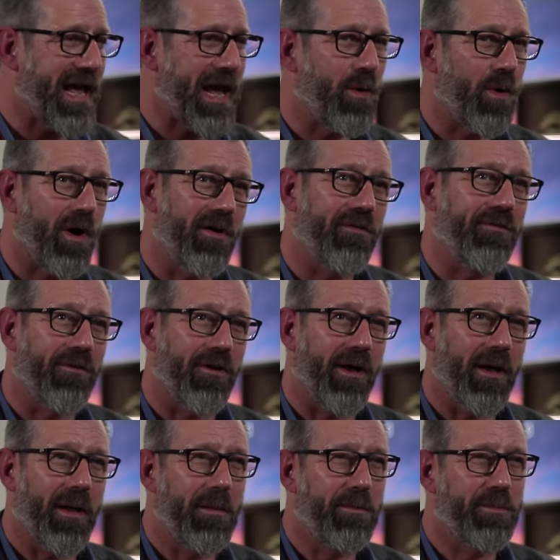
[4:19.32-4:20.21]
now
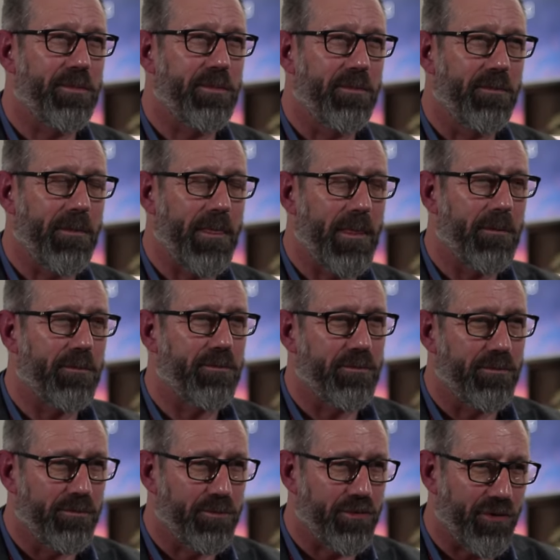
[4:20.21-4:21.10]
offer
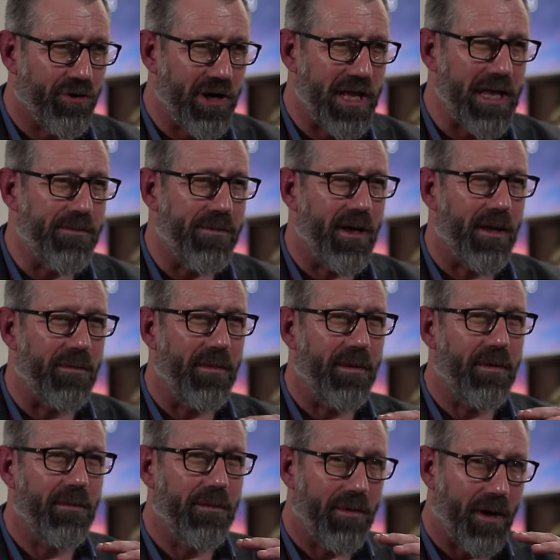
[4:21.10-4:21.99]

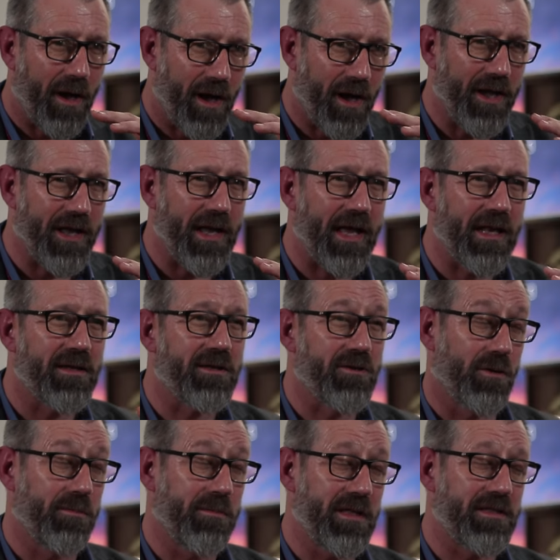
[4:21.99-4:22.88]
premium
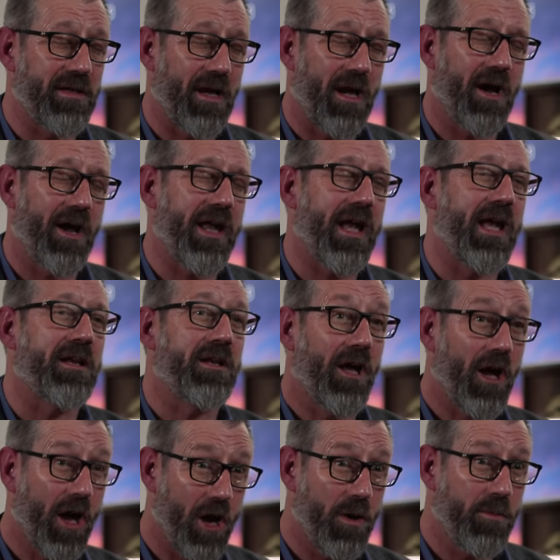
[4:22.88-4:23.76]
high-end or mid to
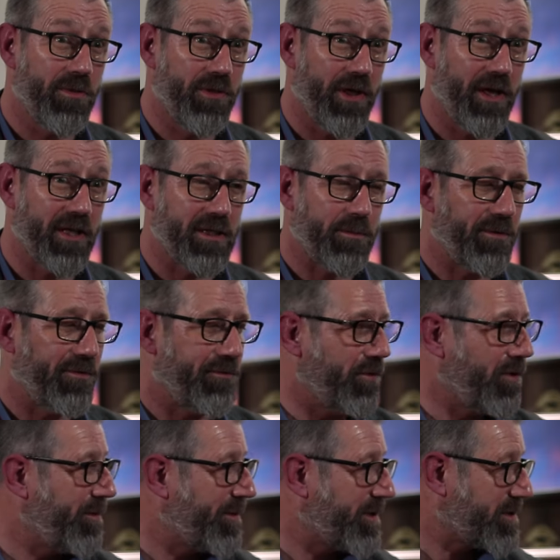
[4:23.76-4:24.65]
high-end home theatre
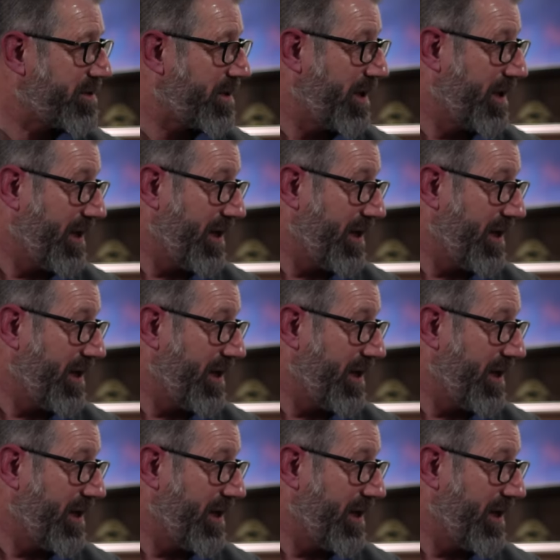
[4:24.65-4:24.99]
performance.